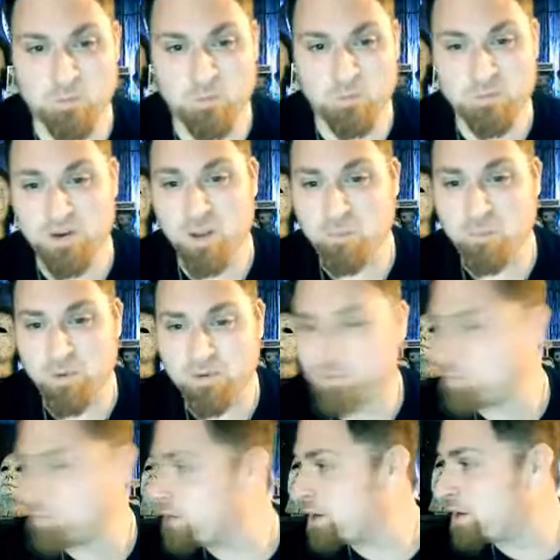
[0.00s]
number for
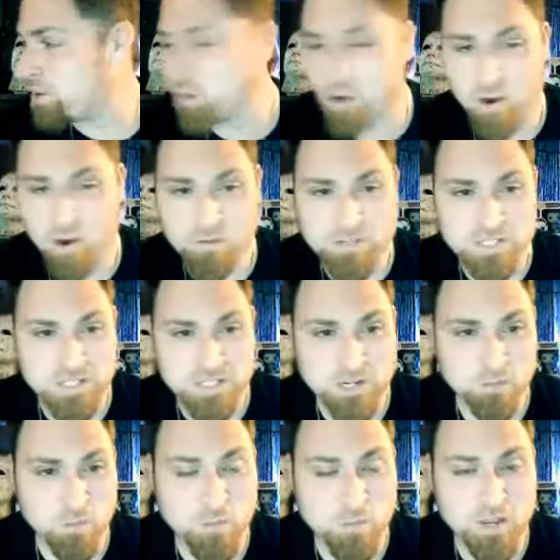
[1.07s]
very long, obviously, or
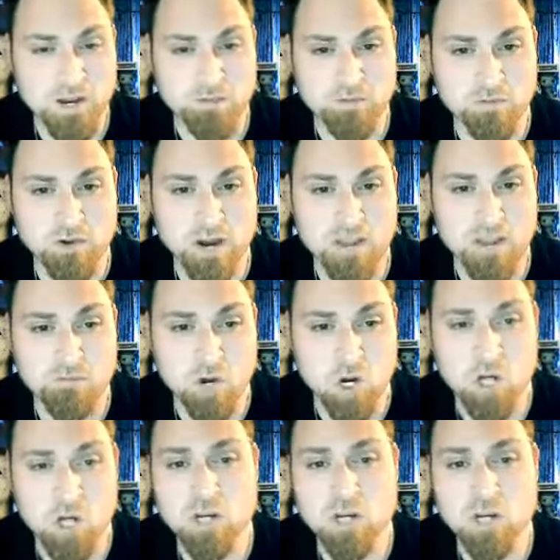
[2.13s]
we'll be here forever.